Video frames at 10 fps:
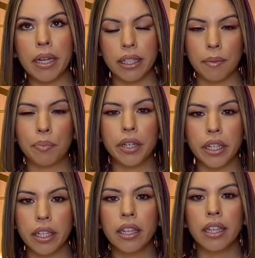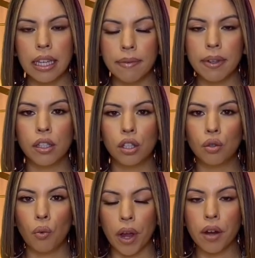it's a pretty even
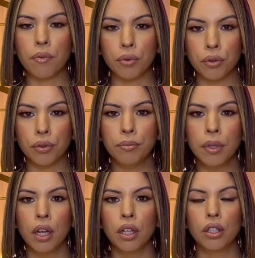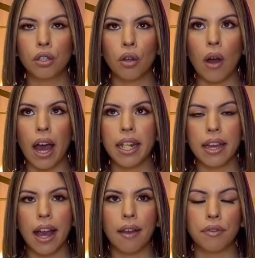square room, so I
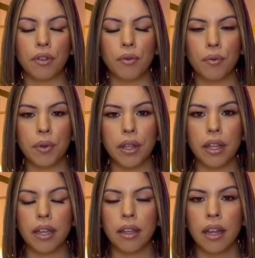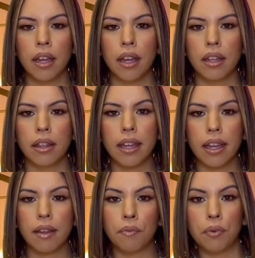didn't have to really think
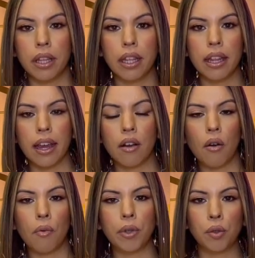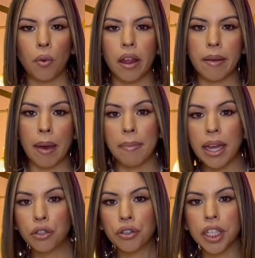really like, oh, which wall am I
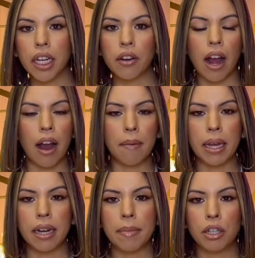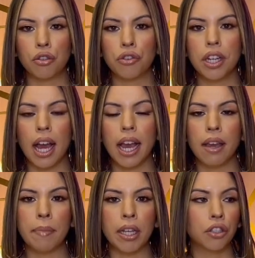measuring or how I'm gonna measure it, I
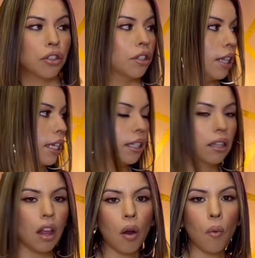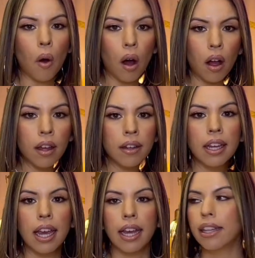measured this long wall
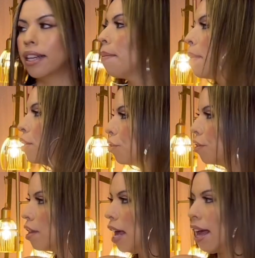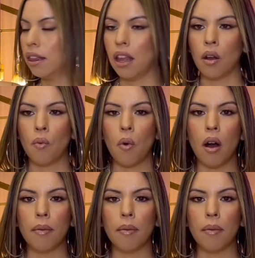and then I measured that long wall